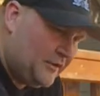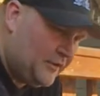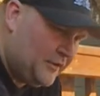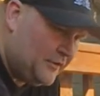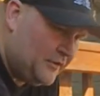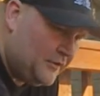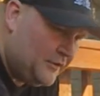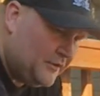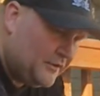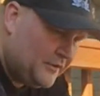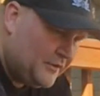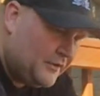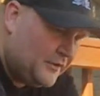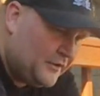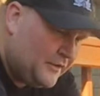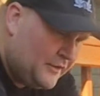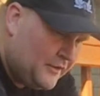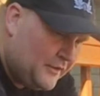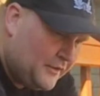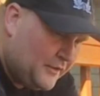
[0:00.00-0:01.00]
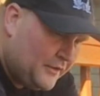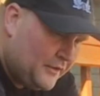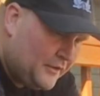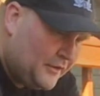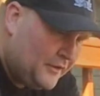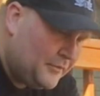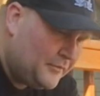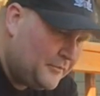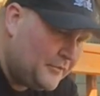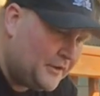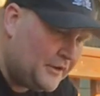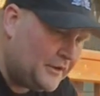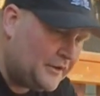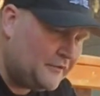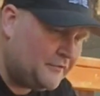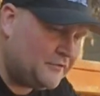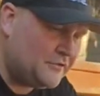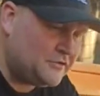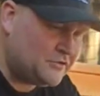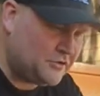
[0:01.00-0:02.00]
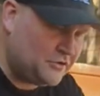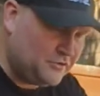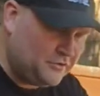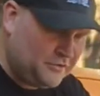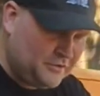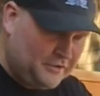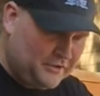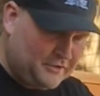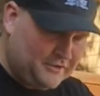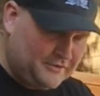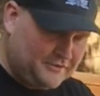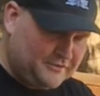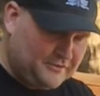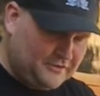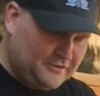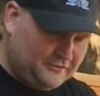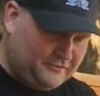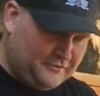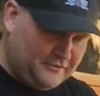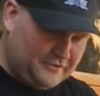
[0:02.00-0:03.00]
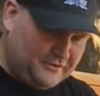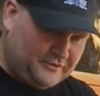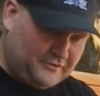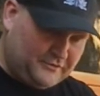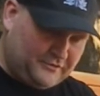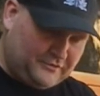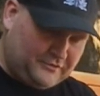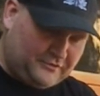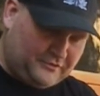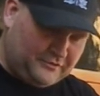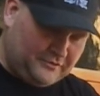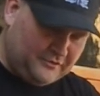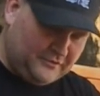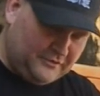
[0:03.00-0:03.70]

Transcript: I'm not even sure what all this stuff is.